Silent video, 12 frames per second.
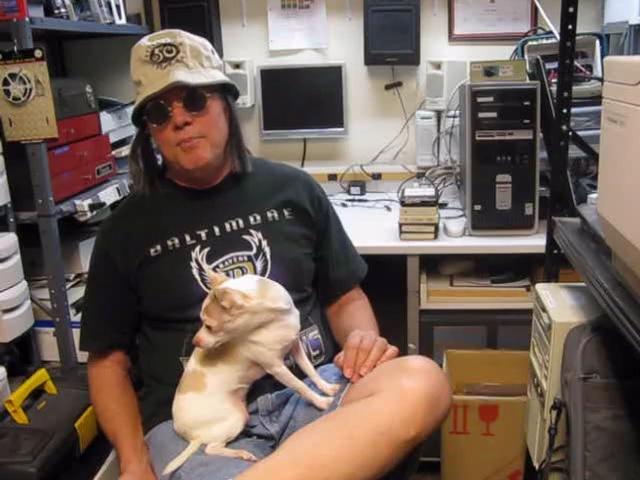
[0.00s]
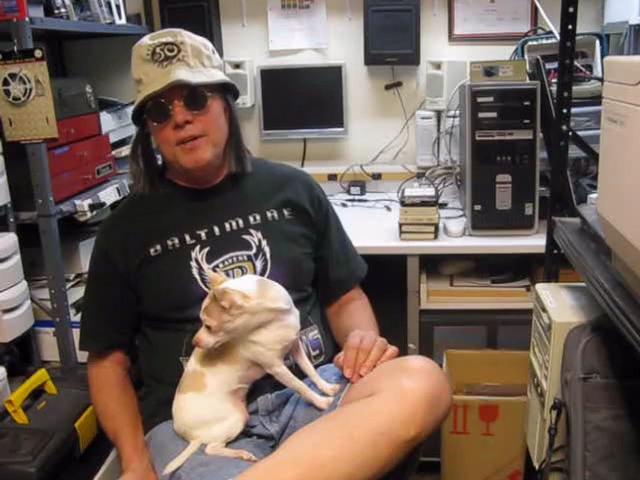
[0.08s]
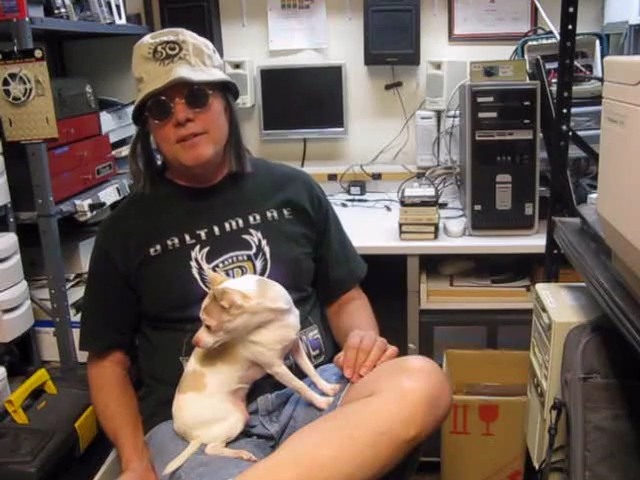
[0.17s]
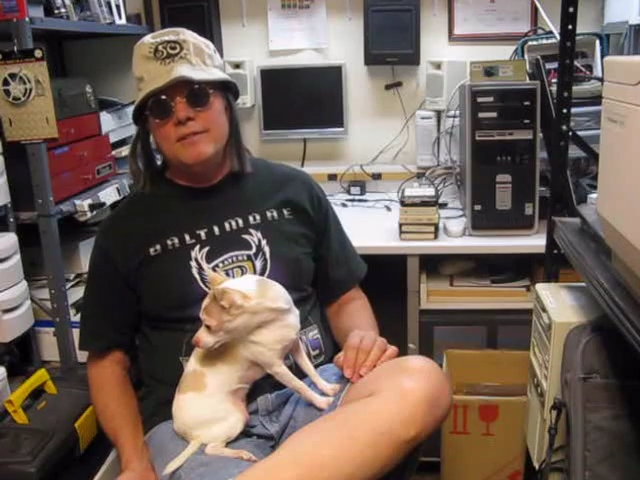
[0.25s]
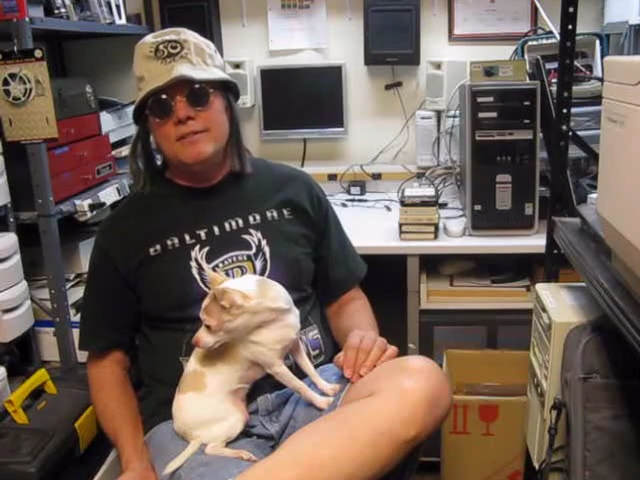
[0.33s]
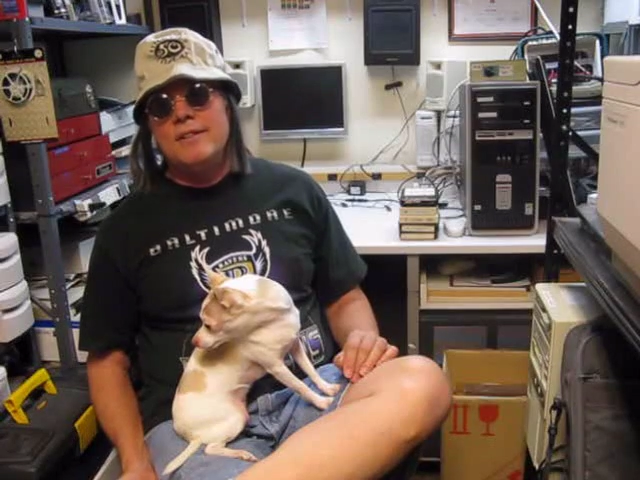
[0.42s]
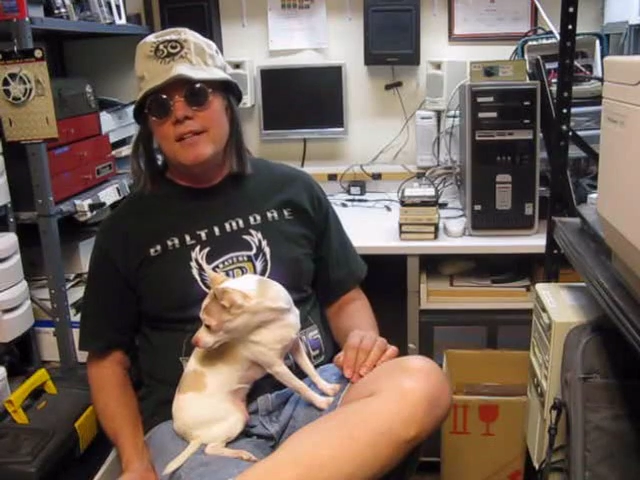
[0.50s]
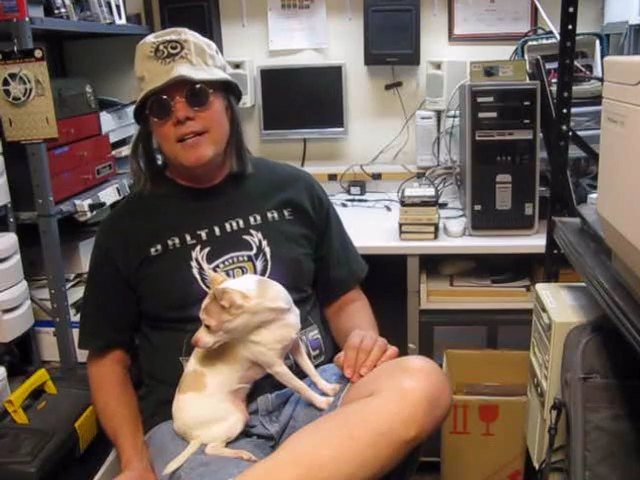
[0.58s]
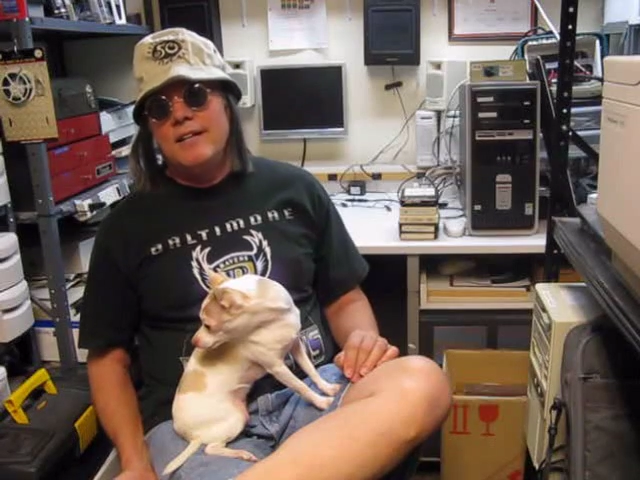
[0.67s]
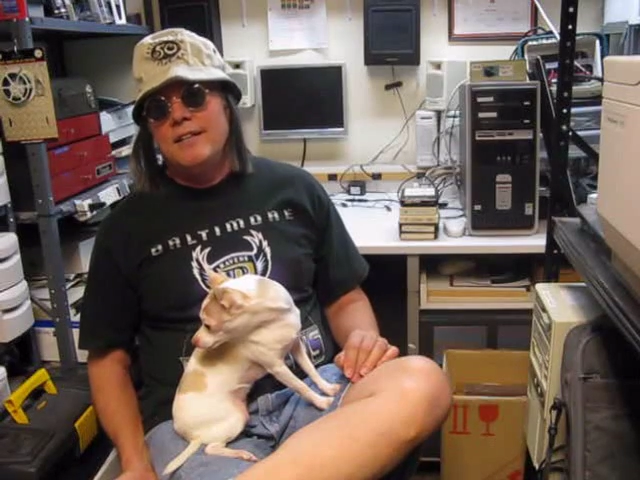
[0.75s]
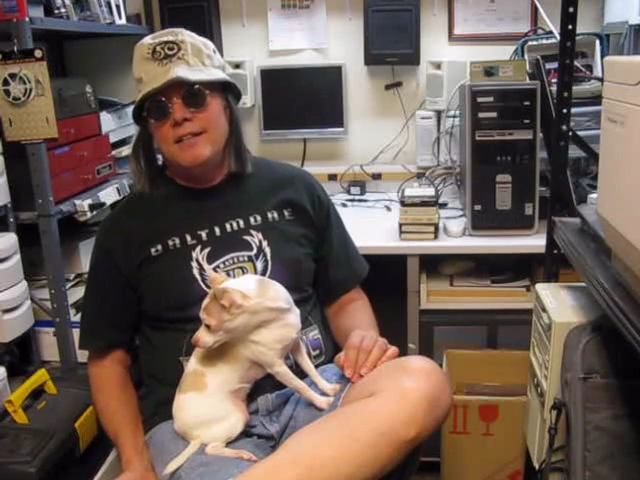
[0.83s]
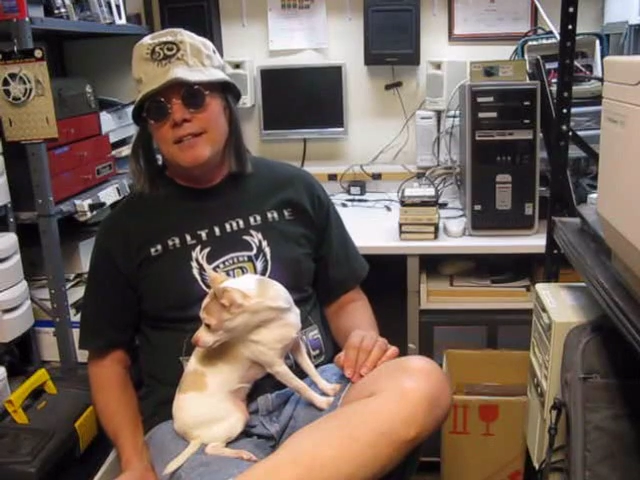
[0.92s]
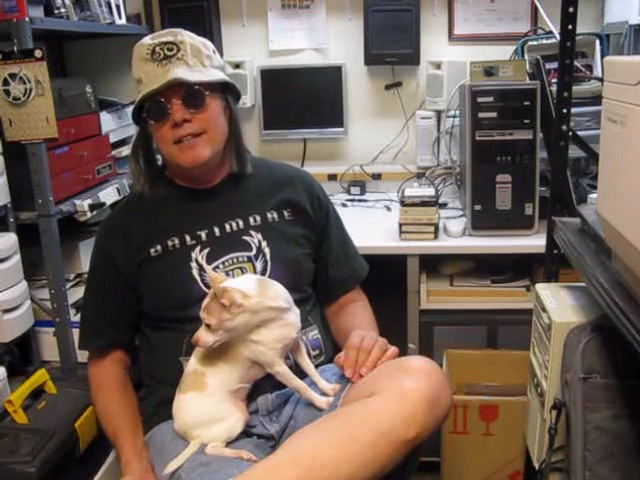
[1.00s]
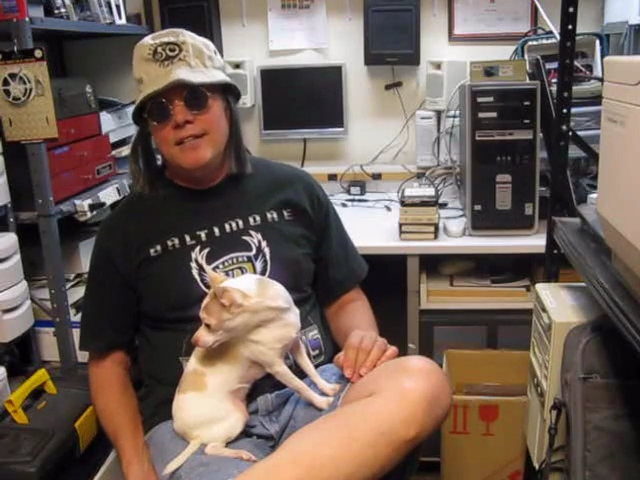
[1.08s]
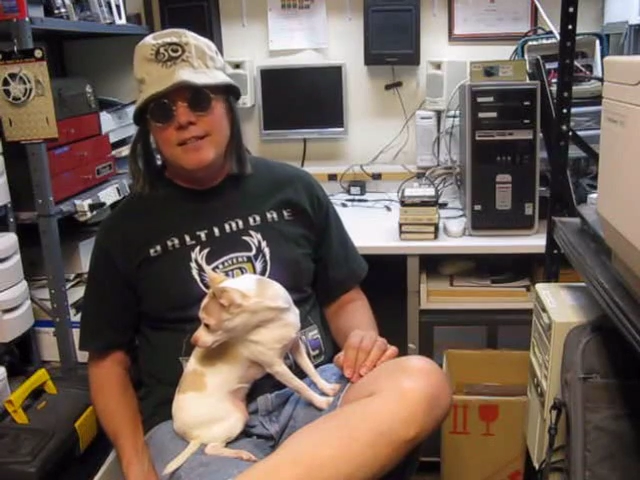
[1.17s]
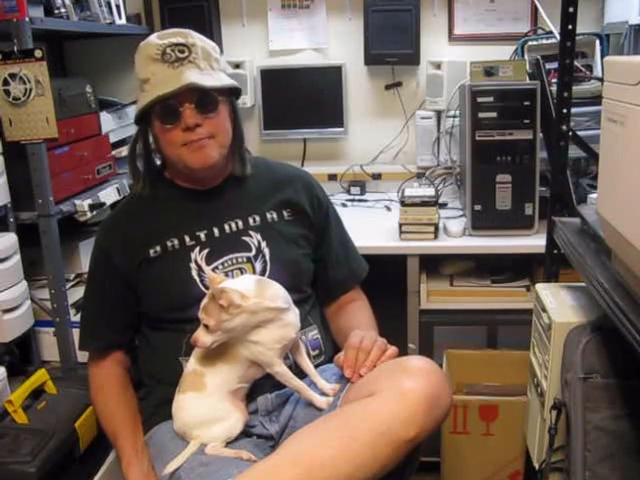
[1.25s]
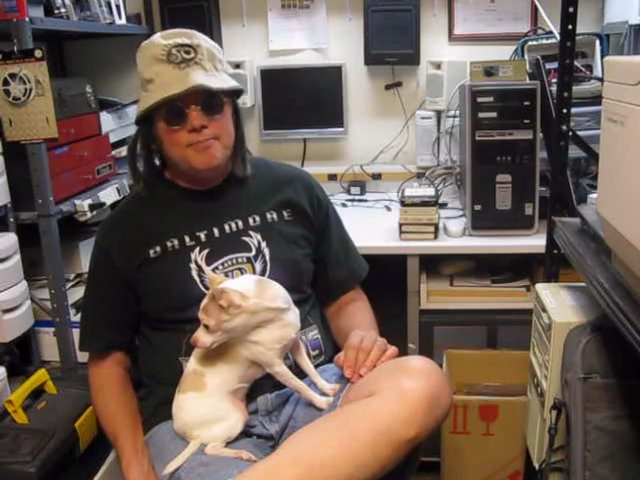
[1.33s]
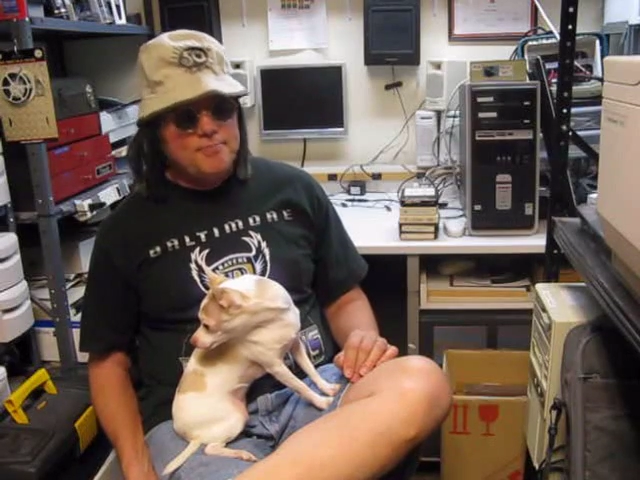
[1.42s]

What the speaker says: belt that I didn't need.